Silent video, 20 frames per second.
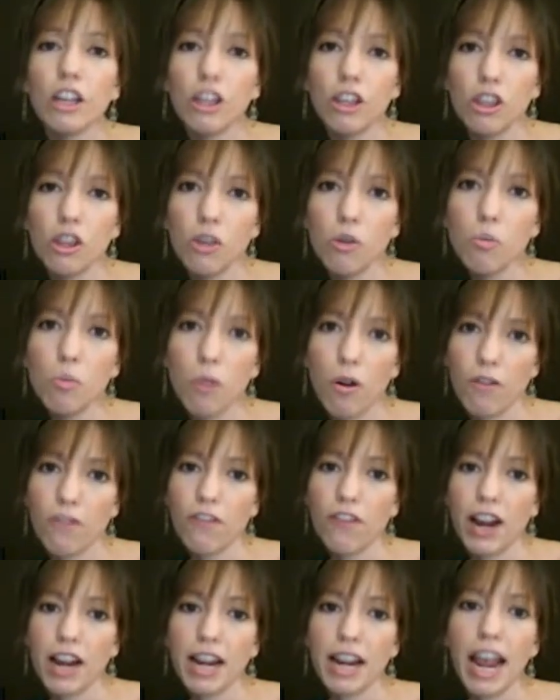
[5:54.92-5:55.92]
You won't
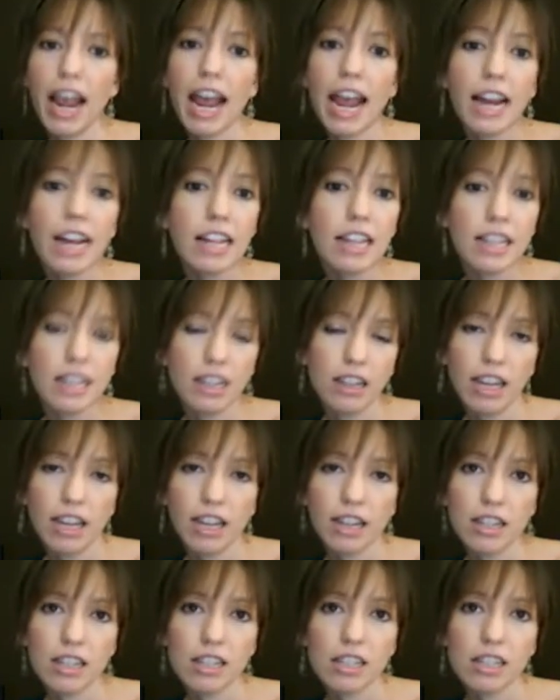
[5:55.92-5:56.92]
find anything
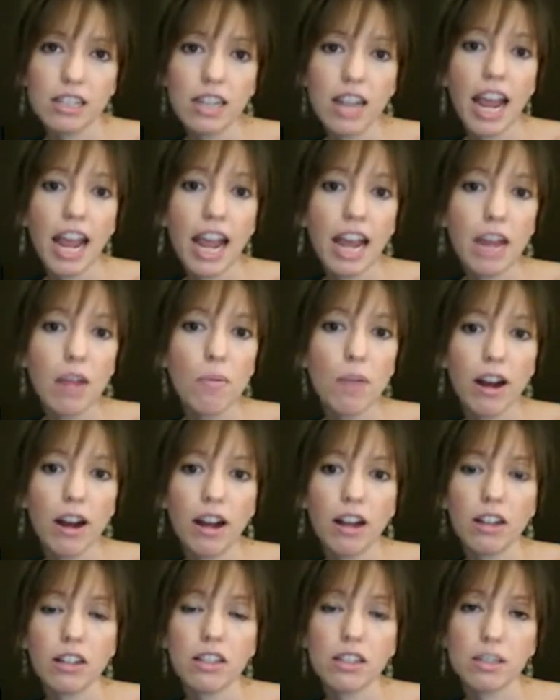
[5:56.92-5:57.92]
like this anywhere
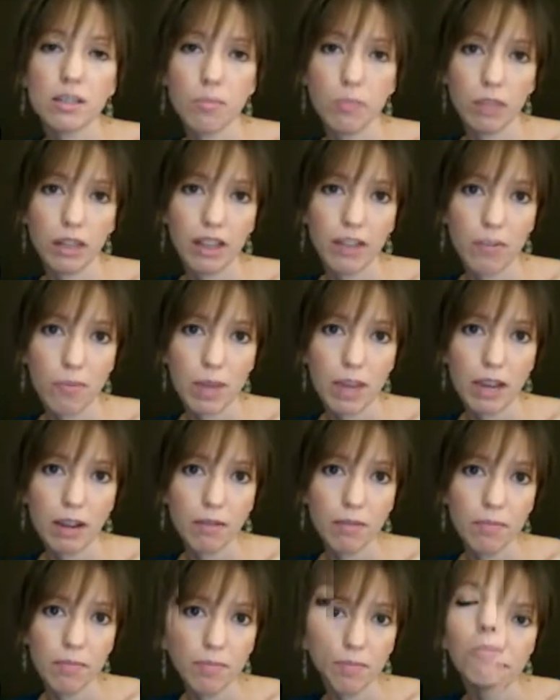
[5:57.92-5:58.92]
else, believe me.
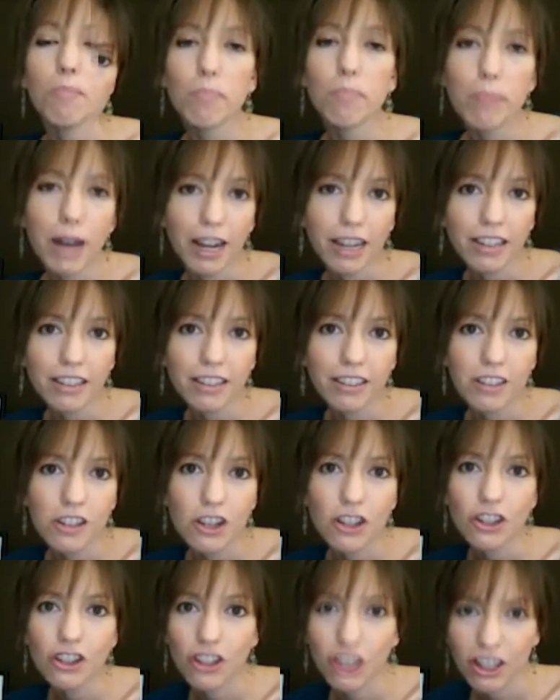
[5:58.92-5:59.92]
But,
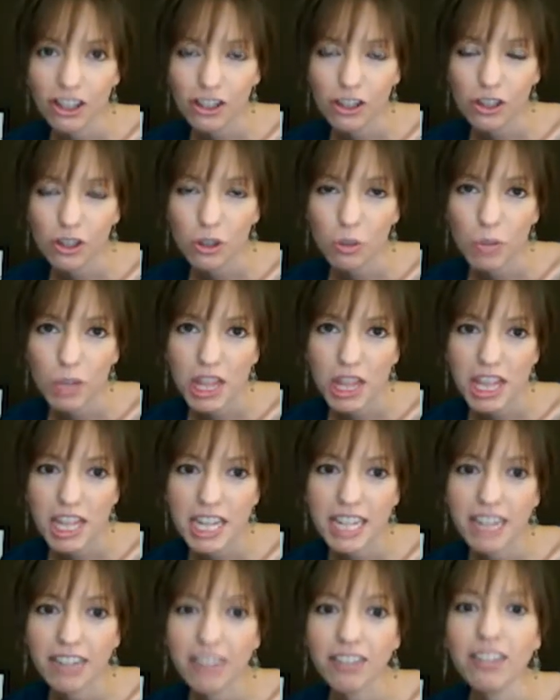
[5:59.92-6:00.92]
just to sweeten the
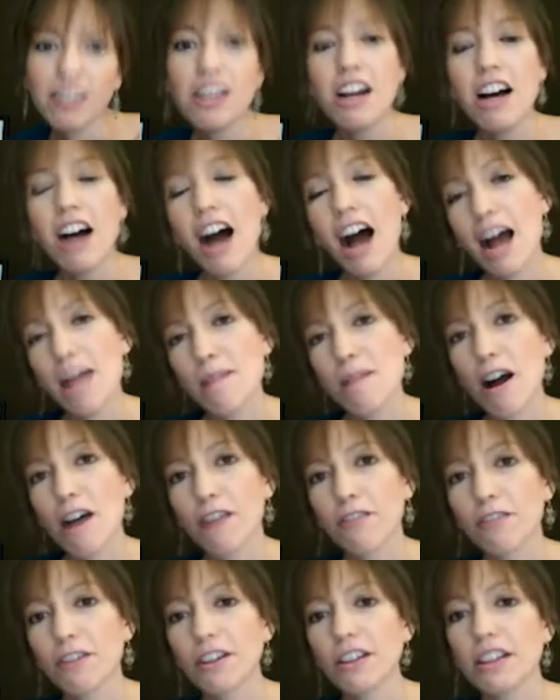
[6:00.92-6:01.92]
deal, I'm
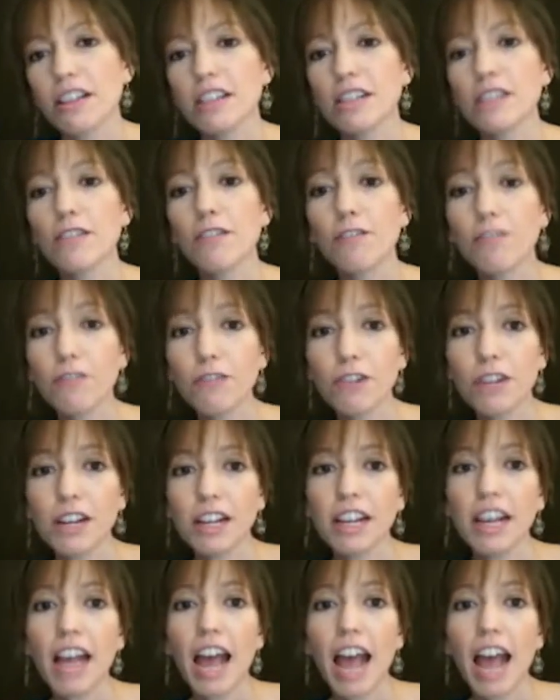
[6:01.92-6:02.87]
offering these free